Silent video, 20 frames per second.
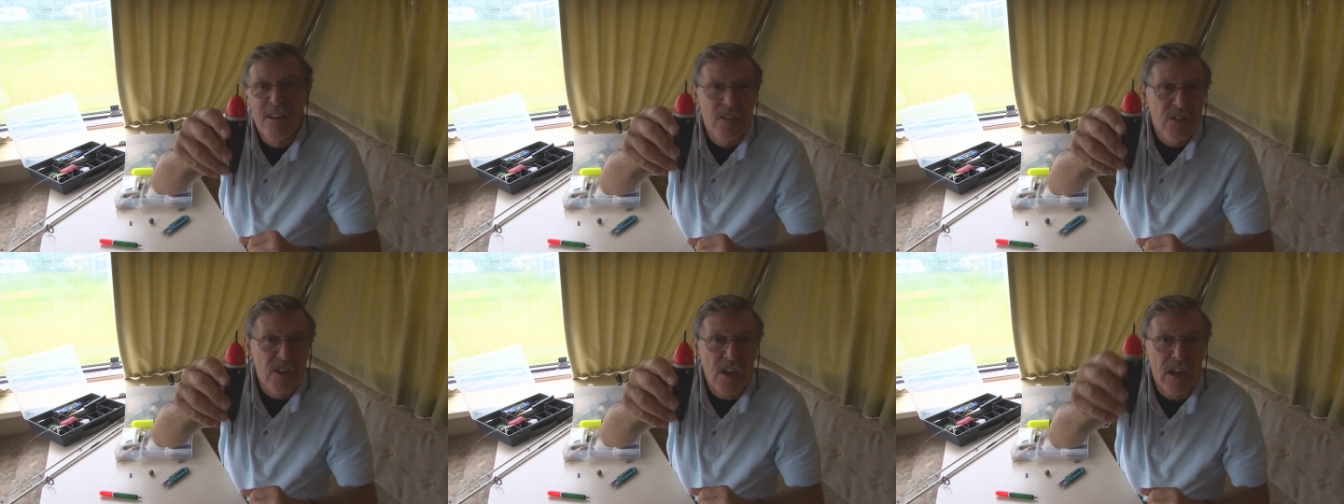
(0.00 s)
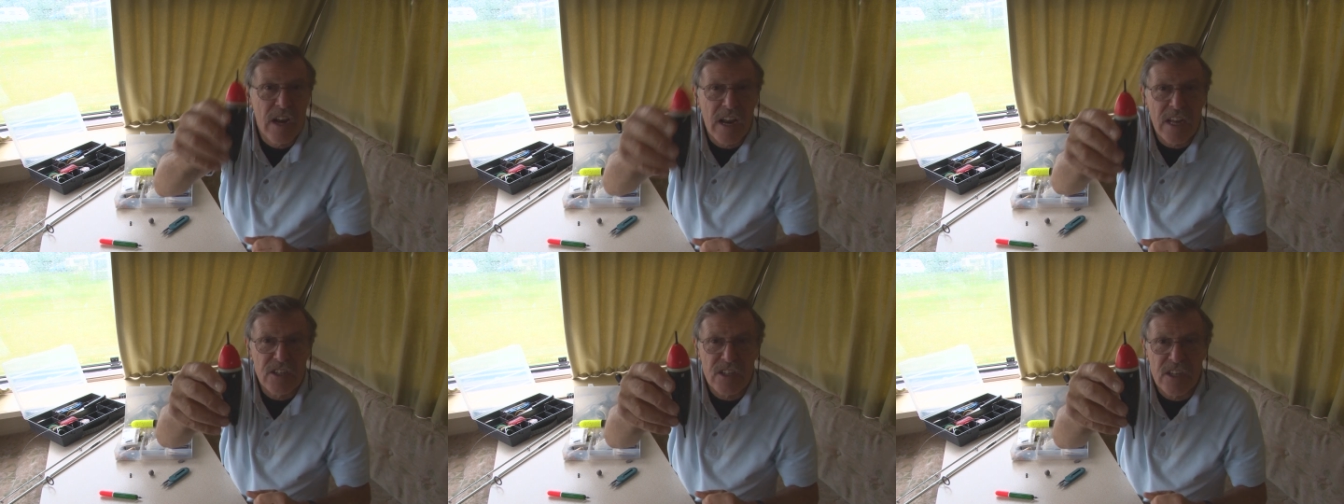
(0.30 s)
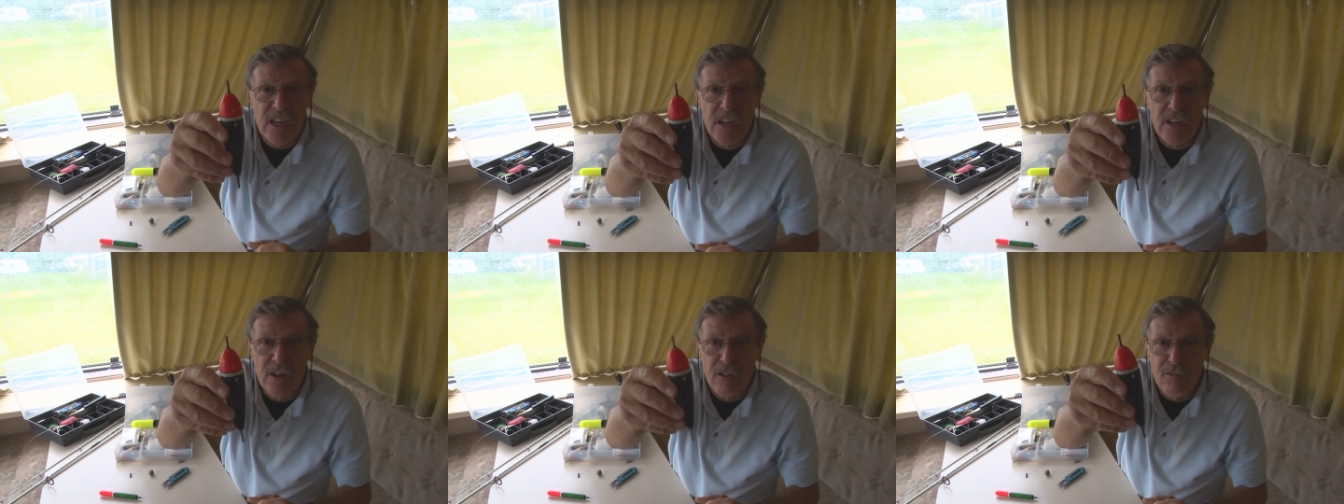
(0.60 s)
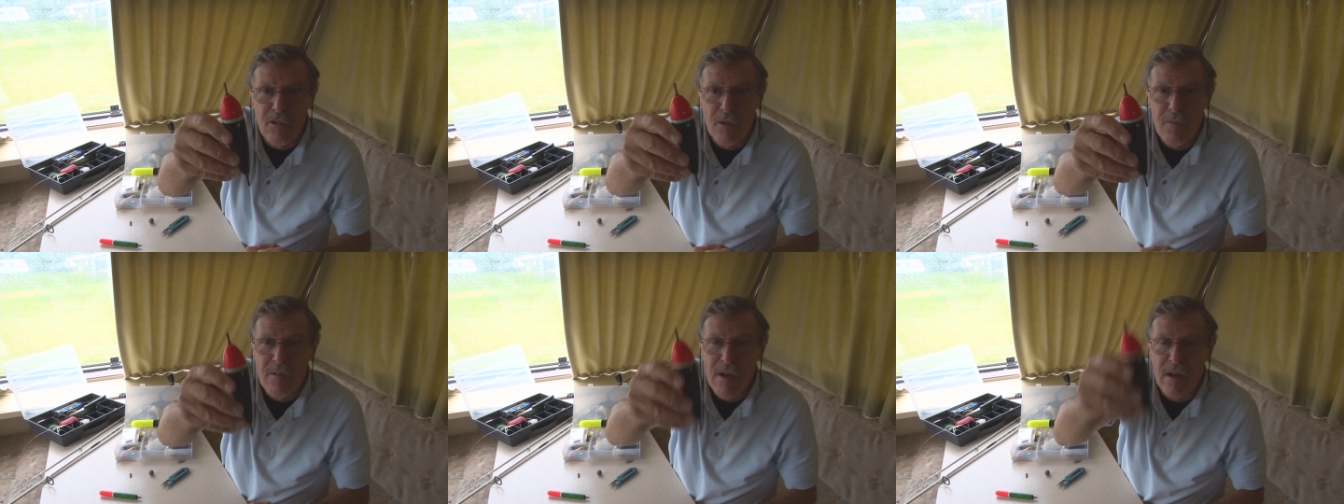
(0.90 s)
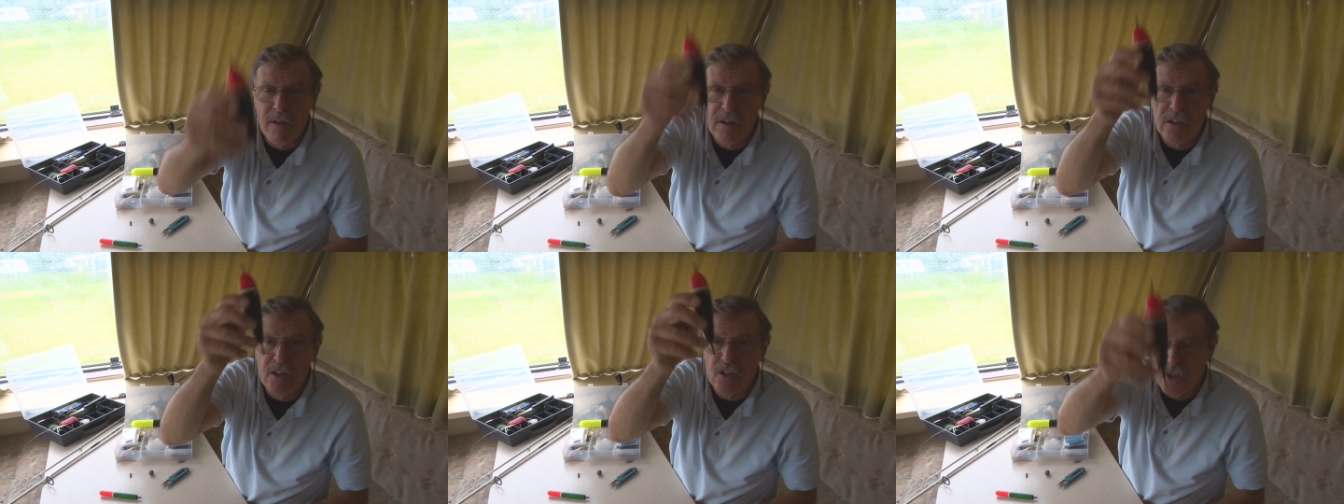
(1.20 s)
say, elasticated thread
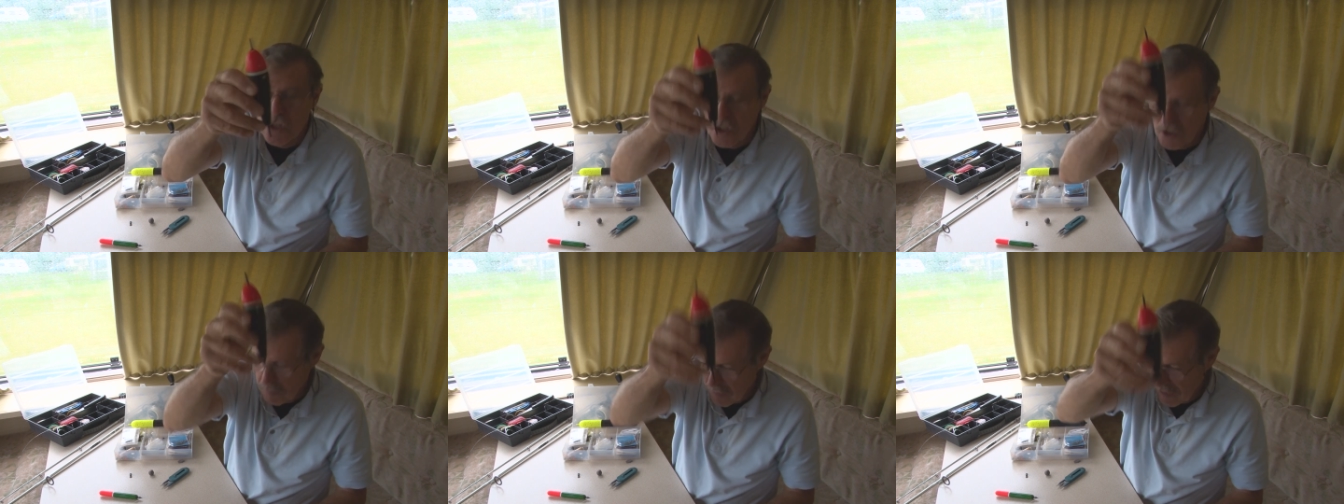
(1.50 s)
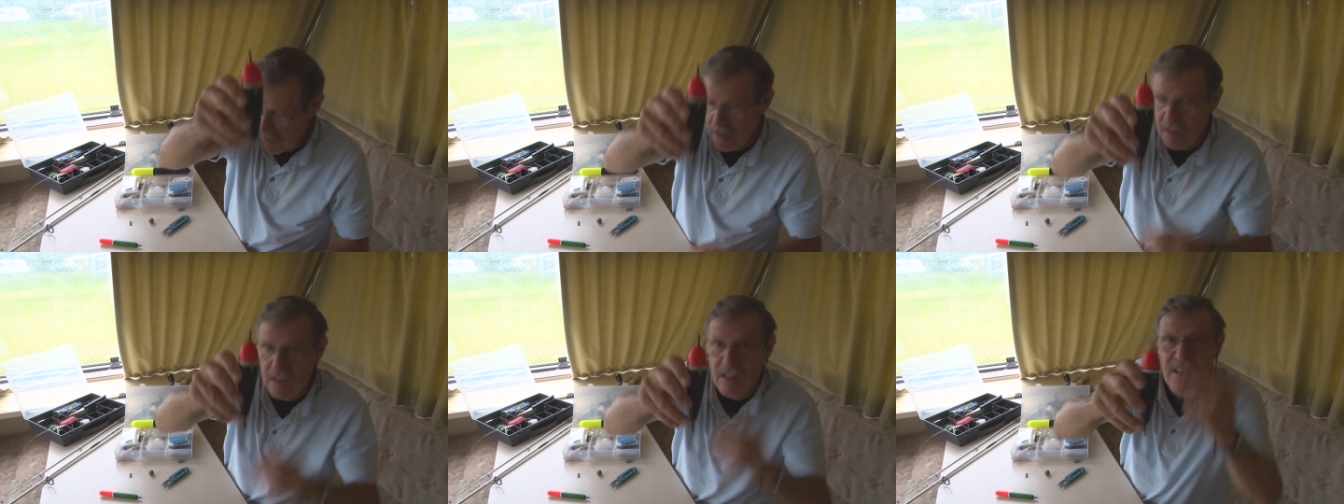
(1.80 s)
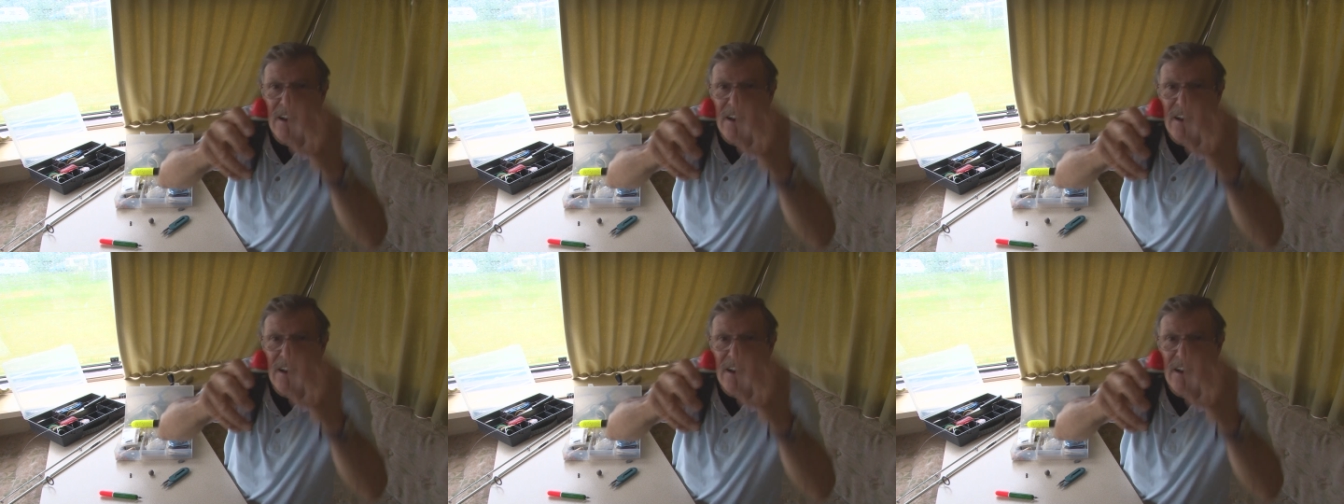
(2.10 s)
around it to suspend it